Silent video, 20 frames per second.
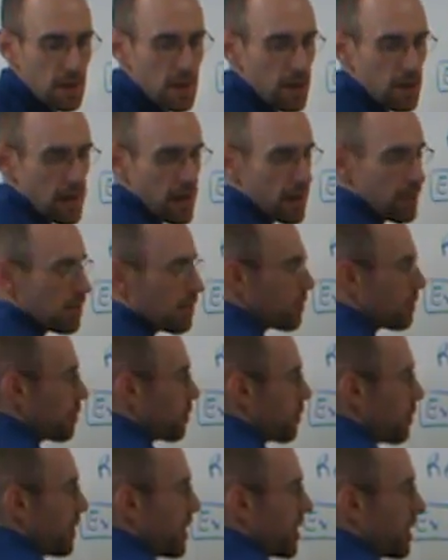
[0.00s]
all right,
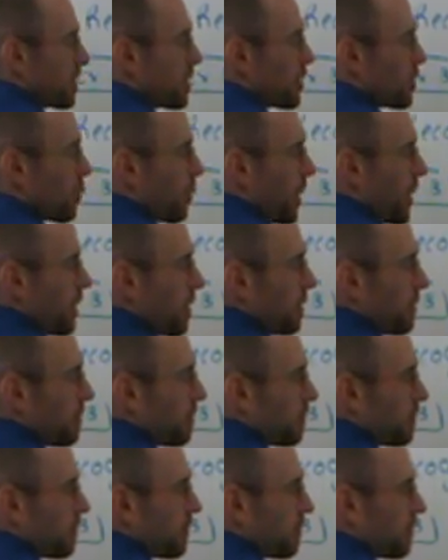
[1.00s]
3x squared
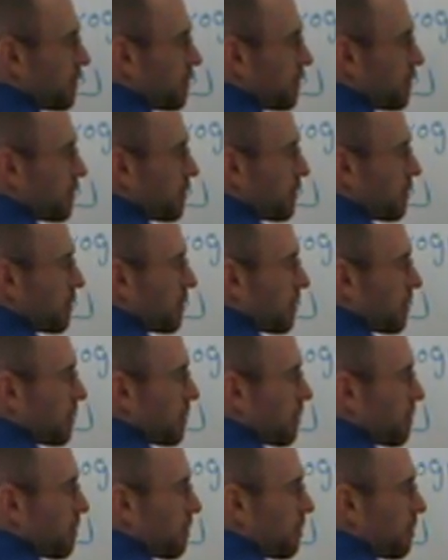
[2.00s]

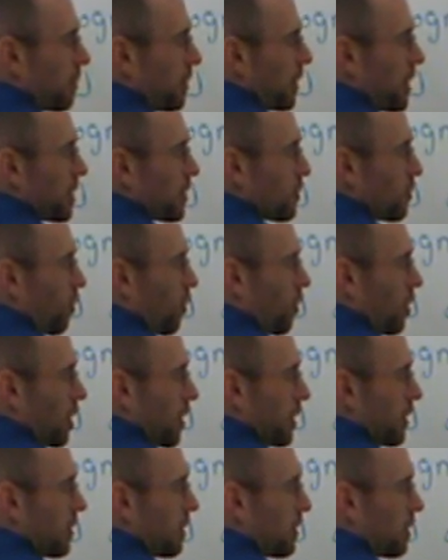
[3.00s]
plus
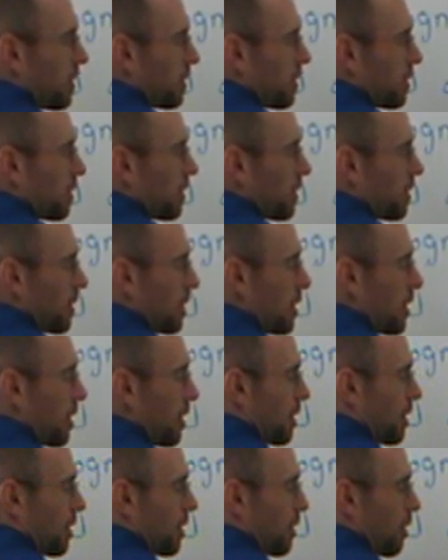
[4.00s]
1
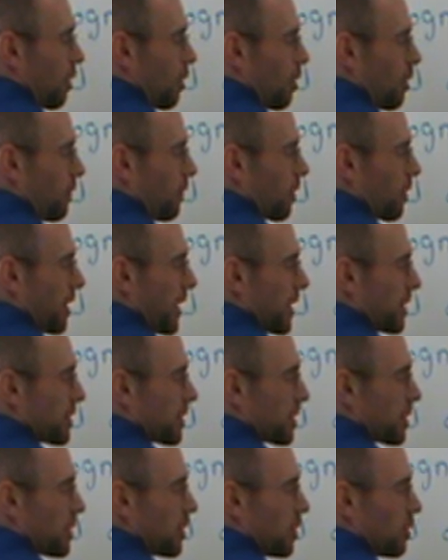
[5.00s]
over
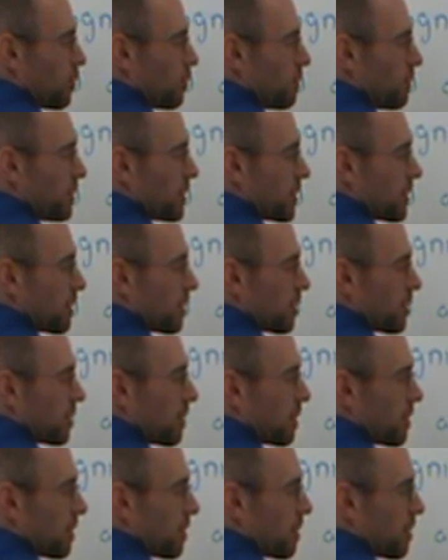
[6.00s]
x cubed
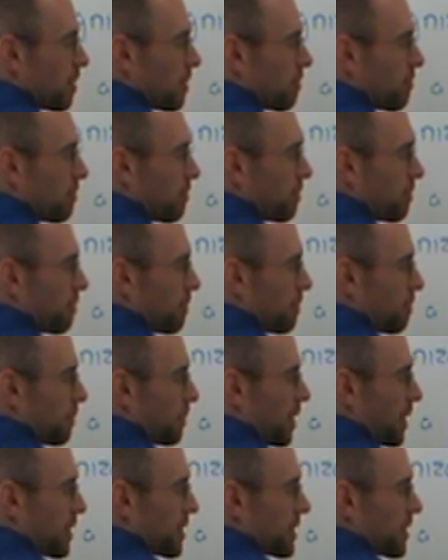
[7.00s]

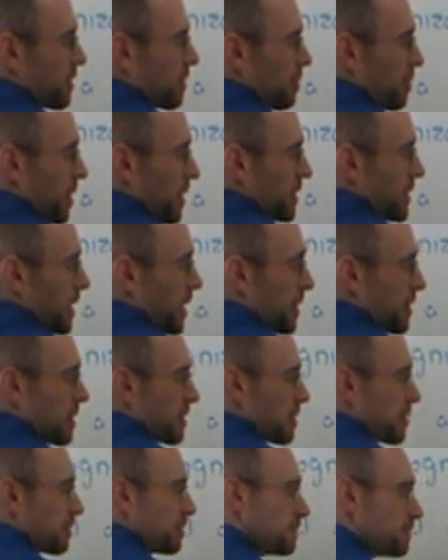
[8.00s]
plus
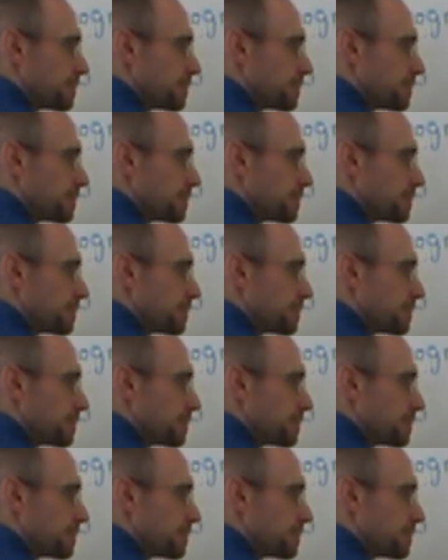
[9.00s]
x.